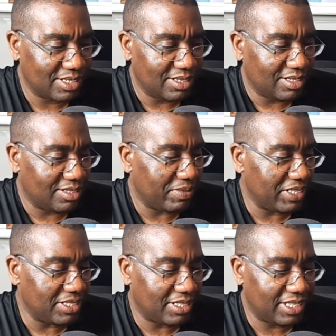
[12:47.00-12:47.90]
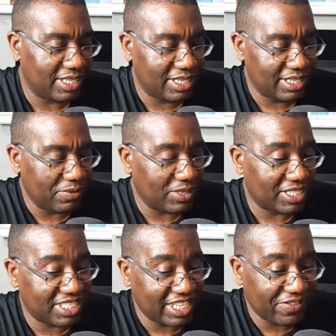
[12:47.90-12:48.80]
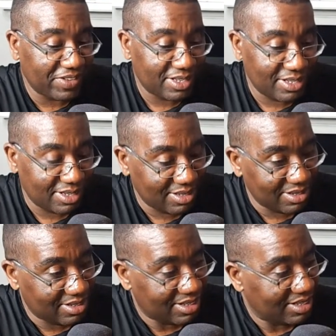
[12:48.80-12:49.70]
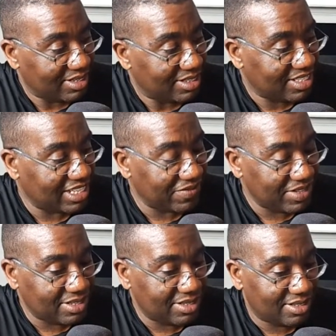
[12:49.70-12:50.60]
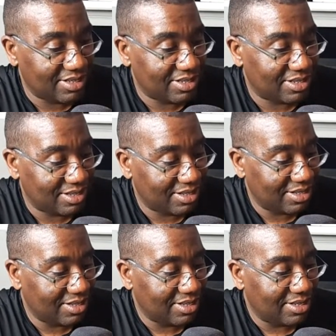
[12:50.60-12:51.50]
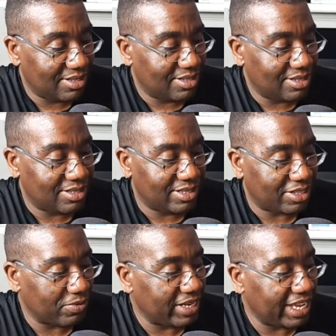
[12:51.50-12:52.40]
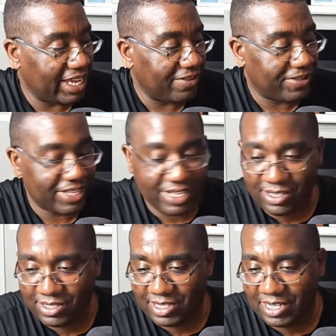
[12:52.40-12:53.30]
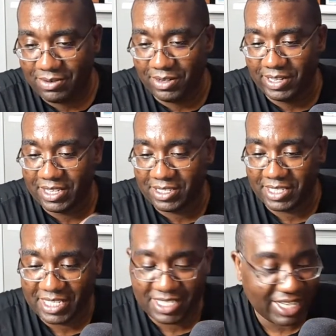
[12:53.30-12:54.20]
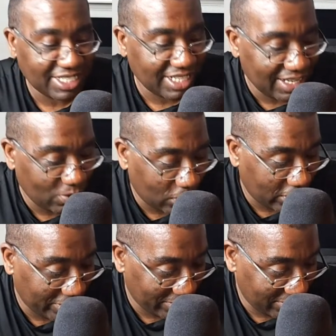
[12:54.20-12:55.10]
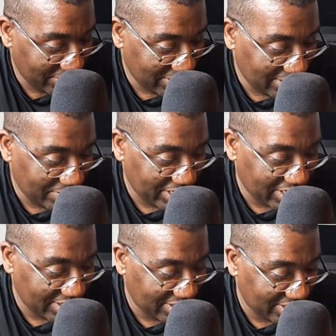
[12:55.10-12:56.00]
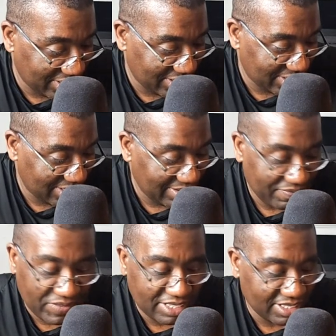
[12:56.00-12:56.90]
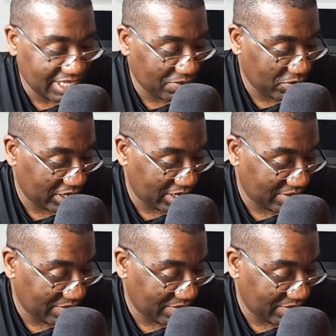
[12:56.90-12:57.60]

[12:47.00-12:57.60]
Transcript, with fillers: So basically, they want seven, seven. It's like three and a half of these. I don't know. That's that's that's a lot of water. My goodness, doesn't seem right.